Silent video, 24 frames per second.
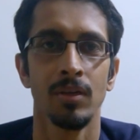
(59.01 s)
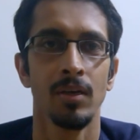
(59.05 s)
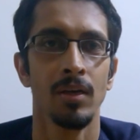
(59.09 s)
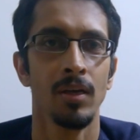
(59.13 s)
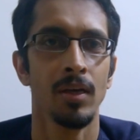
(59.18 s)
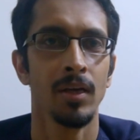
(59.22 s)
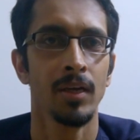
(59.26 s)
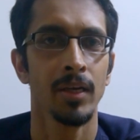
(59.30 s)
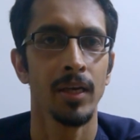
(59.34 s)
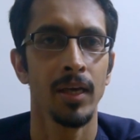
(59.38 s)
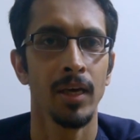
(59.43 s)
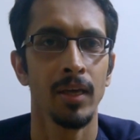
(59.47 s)

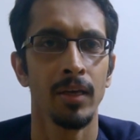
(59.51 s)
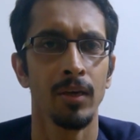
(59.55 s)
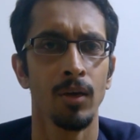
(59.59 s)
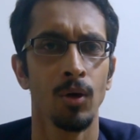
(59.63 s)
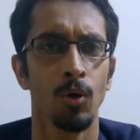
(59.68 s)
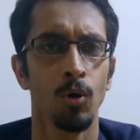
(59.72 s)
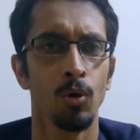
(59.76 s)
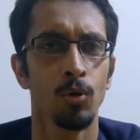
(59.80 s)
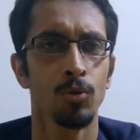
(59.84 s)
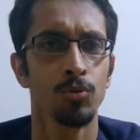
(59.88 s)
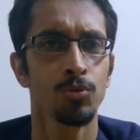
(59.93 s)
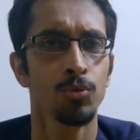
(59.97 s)
can
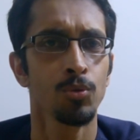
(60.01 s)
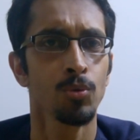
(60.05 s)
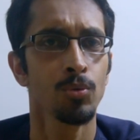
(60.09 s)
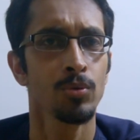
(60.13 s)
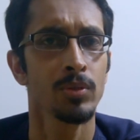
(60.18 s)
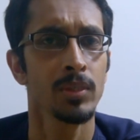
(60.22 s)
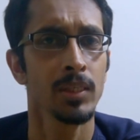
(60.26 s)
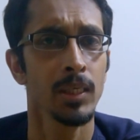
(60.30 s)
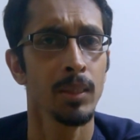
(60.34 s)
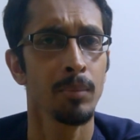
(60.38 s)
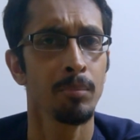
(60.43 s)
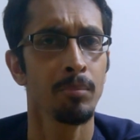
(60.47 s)
also
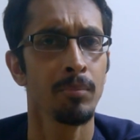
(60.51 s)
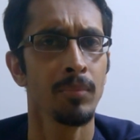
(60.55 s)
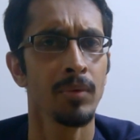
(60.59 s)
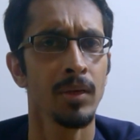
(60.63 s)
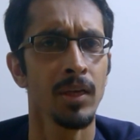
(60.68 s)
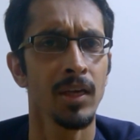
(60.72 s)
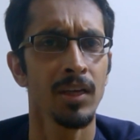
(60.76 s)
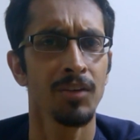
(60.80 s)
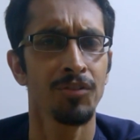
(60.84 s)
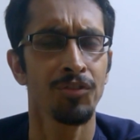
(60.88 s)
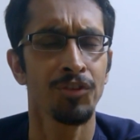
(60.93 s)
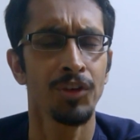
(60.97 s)
seem
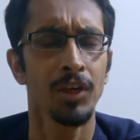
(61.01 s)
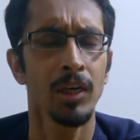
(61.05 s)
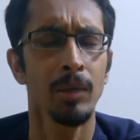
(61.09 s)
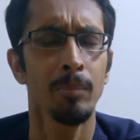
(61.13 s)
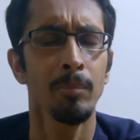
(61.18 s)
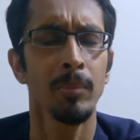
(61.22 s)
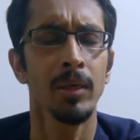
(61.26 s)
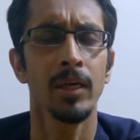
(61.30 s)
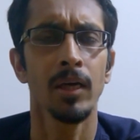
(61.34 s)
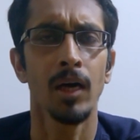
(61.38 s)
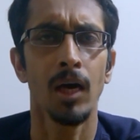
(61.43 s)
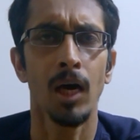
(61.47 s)
extremely
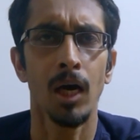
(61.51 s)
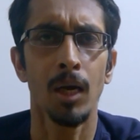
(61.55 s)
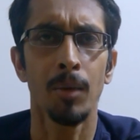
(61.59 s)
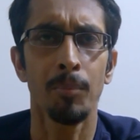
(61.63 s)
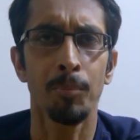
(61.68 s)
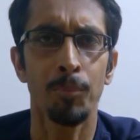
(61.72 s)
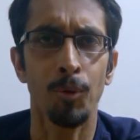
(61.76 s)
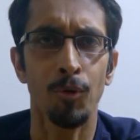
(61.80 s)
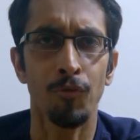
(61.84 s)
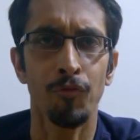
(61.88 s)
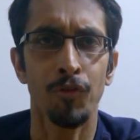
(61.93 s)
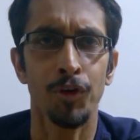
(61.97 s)

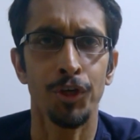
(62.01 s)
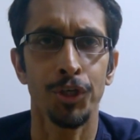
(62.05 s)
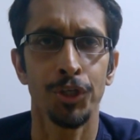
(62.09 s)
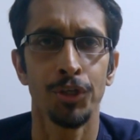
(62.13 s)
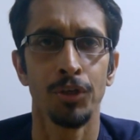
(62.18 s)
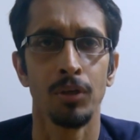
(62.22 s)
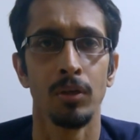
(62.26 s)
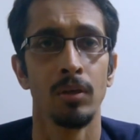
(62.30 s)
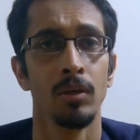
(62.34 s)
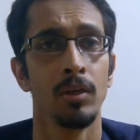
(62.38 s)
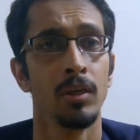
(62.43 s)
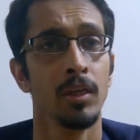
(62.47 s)
unprofessional
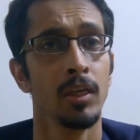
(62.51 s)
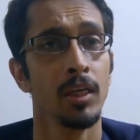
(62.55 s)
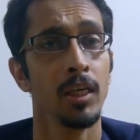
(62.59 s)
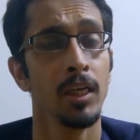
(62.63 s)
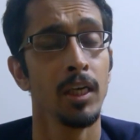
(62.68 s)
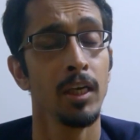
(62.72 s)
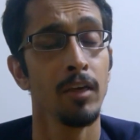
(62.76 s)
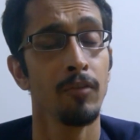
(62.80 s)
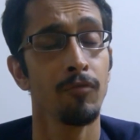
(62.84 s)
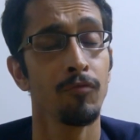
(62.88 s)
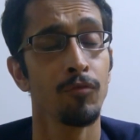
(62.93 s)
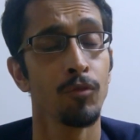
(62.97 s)
if
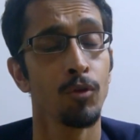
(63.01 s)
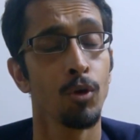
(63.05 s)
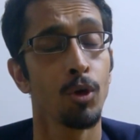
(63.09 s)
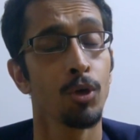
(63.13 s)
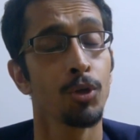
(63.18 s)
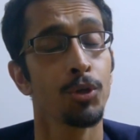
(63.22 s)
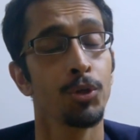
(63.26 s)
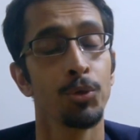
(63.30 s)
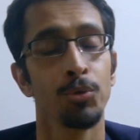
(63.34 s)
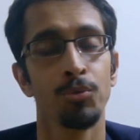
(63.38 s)
not used